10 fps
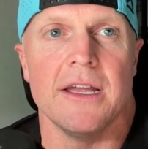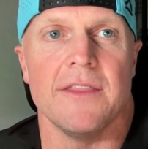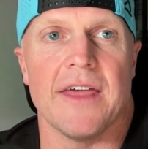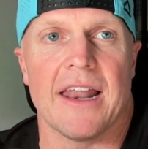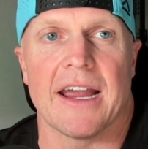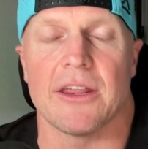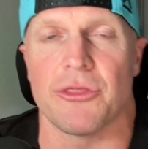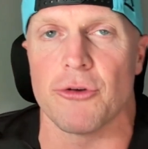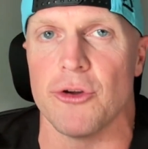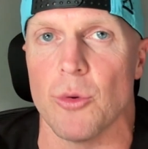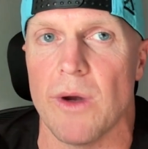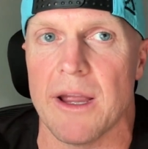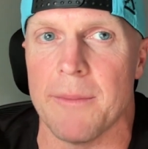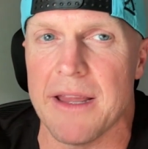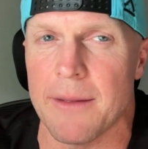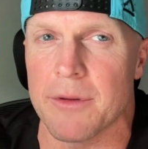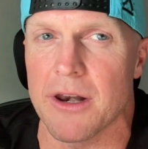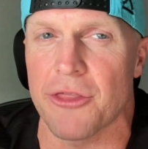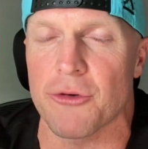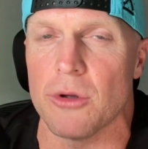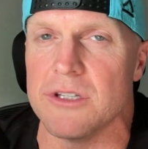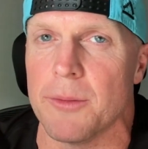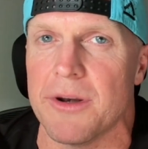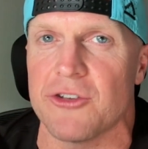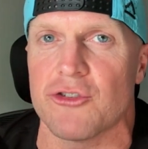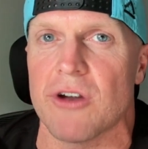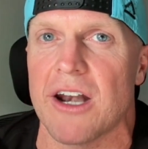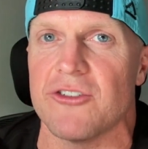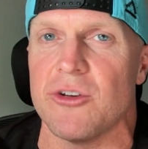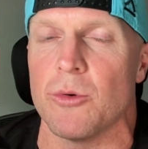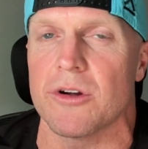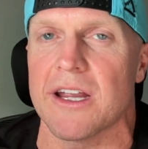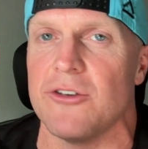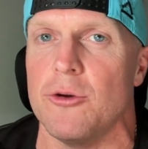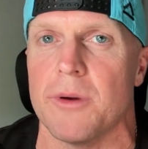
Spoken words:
that I can throw your way. I'm going to throw a little bit of strategy work at you,